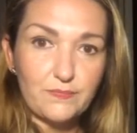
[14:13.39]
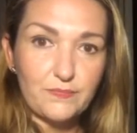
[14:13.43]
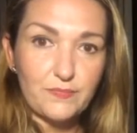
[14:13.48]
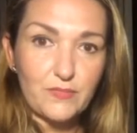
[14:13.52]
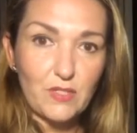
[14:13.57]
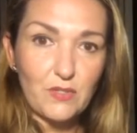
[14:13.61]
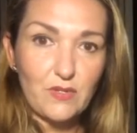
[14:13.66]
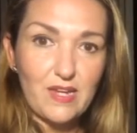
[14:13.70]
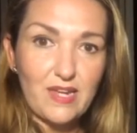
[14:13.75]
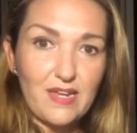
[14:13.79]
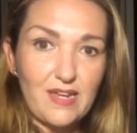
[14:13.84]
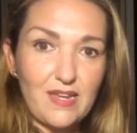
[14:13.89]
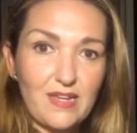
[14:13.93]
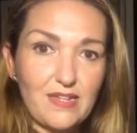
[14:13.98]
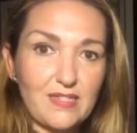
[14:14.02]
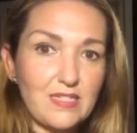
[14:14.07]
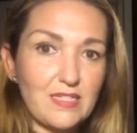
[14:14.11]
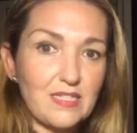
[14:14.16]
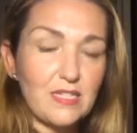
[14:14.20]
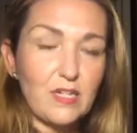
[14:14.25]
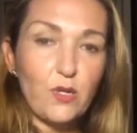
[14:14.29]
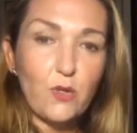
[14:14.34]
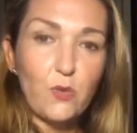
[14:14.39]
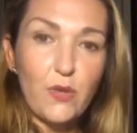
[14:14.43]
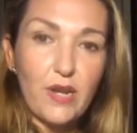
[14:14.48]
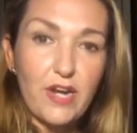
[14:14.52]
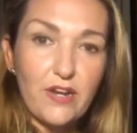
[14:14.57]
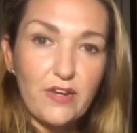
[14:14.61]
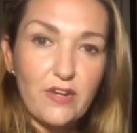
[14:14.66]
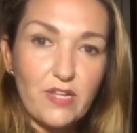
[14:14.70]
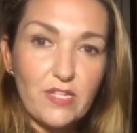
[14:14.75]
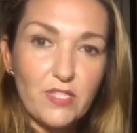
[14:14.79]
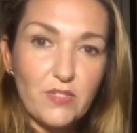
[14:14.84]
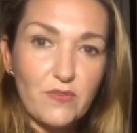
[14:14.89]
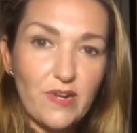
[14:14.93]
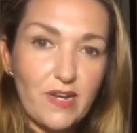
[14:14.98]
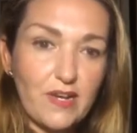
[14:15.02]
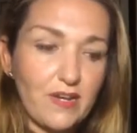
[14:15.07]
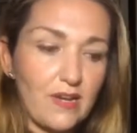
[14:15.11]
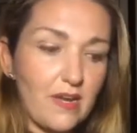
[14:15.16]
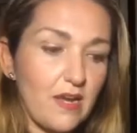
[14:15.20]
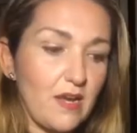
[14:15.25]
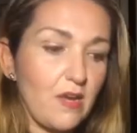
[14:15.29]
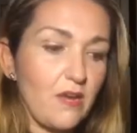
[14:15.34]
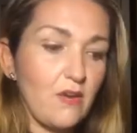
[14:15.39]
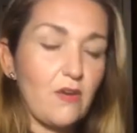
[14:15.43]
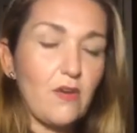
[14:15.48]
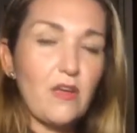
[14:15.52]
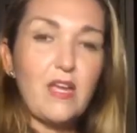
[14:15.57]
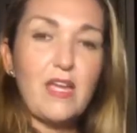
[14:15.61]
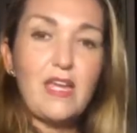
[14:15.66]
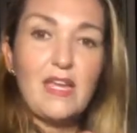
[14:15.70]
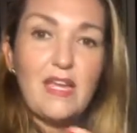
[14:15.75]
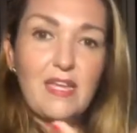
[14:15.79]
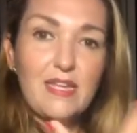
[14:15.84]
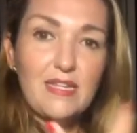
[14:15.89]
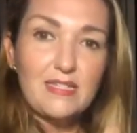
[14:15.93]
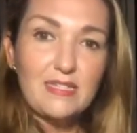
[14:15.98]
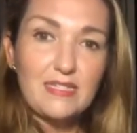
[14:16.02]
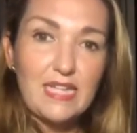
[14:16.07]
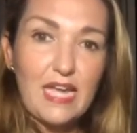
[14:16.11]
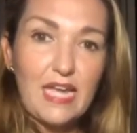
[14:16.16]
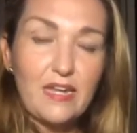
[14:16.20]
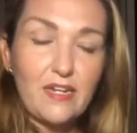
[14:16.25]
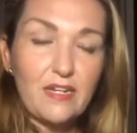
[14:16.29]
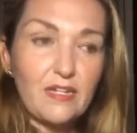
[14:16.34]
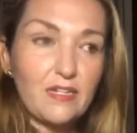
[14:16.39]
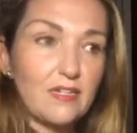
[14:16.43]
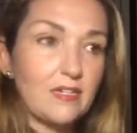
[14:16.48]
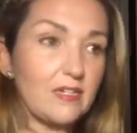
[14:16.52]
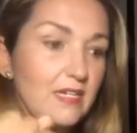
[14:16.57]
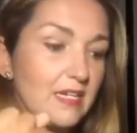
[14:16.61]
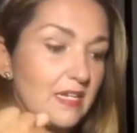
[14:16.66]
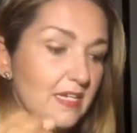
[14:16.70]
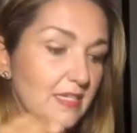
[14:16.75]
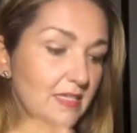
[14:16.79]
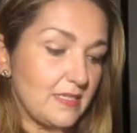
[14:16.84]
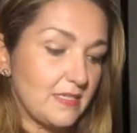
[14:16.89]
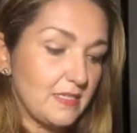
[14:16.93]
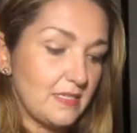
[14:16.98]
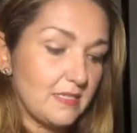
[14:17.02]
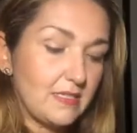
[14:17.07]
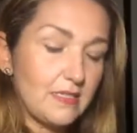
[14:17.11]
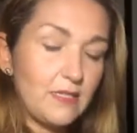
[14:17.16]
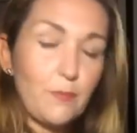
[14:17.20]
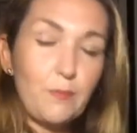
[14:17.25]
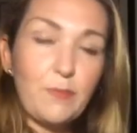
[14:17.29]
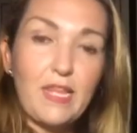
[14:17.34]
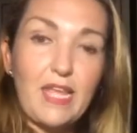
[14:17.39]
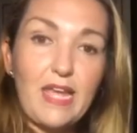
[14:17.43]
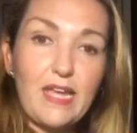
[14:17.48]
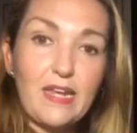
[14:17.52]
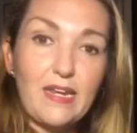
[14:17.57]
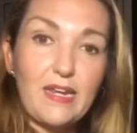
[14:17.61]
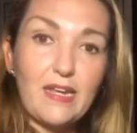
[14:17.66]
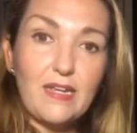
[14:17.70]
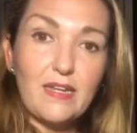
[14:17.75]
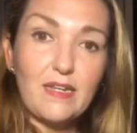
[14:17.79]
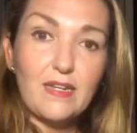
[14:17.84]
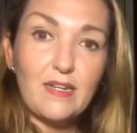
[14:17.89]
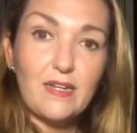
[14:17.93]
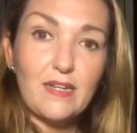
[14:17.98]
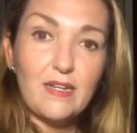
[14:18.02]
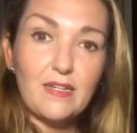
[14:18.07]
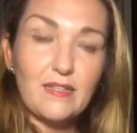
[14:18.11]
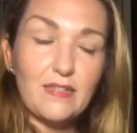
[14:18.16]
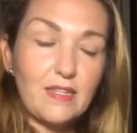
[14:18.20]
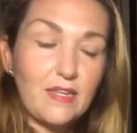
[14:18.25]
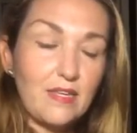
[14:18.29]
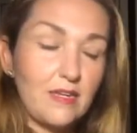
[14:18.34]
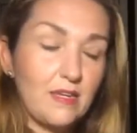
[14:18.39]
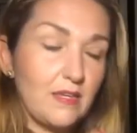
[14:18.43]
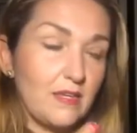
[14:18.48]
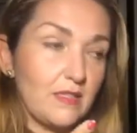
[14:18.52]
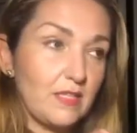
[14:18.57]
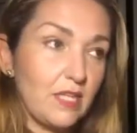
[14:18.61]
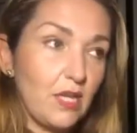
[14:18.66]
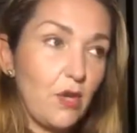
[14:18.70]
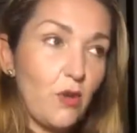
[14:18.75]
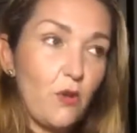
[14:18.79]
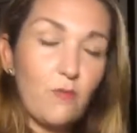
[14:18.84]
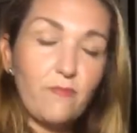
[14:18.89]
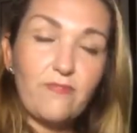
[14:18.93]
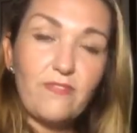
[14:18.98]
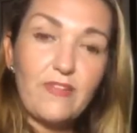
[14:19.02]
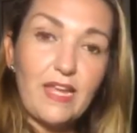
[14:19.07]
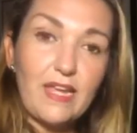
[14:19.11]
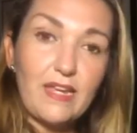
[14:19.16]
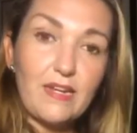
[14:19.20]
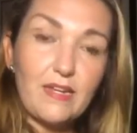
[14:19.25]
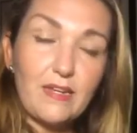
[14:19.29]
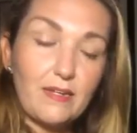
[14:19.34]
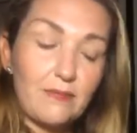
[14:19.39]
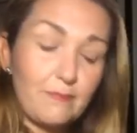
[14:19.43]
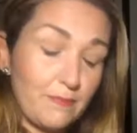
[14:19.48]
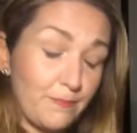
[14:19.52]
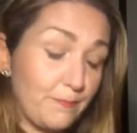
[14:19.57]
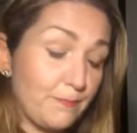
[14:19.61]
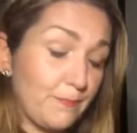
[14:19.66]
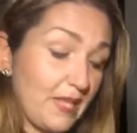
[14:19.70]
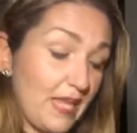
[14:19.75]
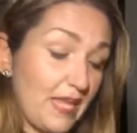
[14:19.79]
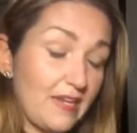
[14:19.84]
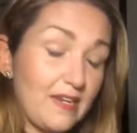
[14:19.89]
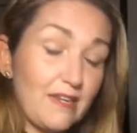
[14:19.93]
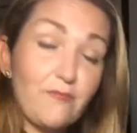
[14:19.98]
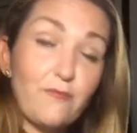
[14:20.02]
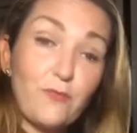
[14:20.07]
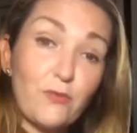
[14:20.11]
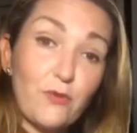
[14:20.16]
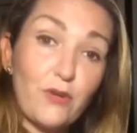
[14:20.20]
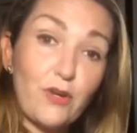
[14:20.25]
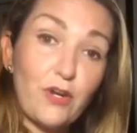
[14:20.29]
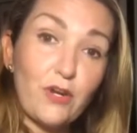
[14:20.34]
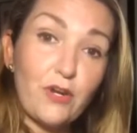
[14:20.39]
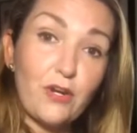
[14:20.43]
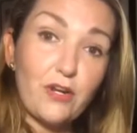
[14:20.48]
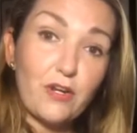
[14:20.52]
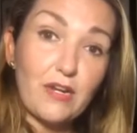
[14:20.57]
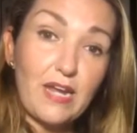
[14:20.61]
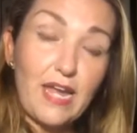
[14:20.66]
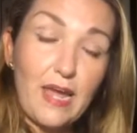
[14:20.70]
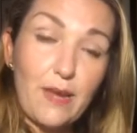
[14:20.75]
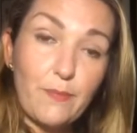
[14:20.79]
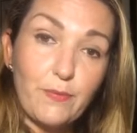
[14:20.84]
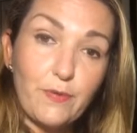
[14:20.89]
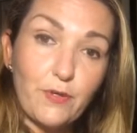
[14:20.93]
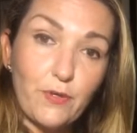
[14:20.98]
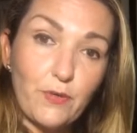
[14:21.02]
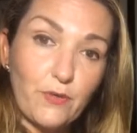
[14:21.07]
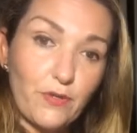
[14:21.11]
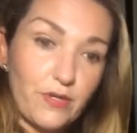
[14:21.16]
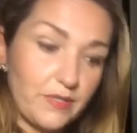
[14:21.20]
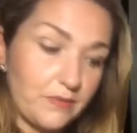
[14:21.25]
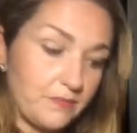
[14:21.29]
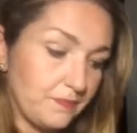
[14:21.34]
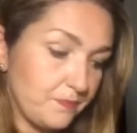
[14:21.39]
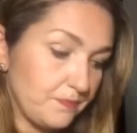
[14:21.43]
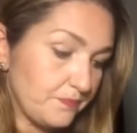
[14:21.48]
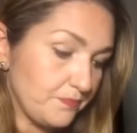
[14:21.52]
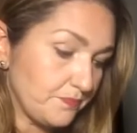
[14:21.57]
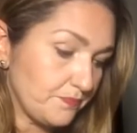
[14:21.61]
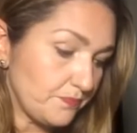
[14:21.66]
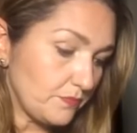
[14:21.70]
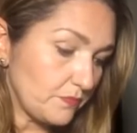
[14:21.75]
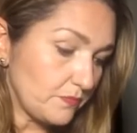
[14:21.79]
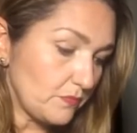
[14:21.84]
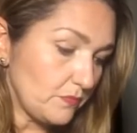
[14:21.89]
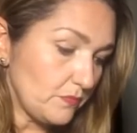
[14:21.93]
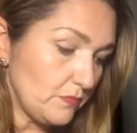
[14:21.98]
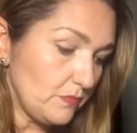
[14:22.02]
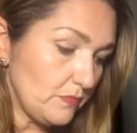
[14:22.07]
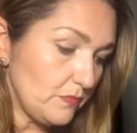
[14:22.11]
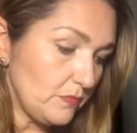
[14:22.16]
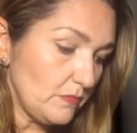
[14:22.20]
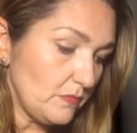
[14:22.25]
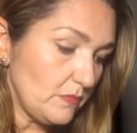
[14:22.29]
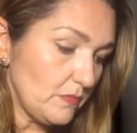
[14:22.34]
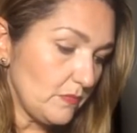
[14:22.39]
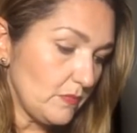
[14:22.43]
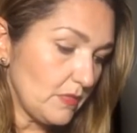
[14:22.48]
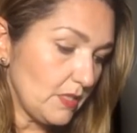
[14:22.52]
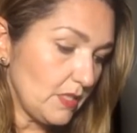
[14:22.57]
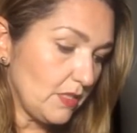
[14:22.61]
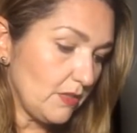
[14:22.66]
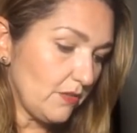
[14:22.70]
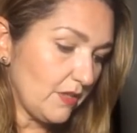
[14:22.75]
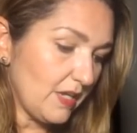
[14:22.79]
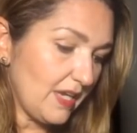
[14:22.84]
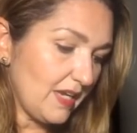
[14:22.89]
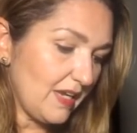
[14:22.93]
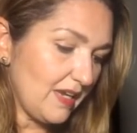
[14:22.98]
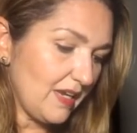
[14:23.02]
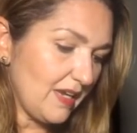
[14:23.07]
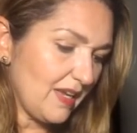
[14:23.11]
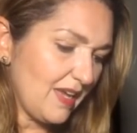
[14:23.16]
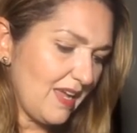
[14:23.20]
okay? It's in Aquarius right now. Saturn is the planet, the home planet for Capricorn, okay?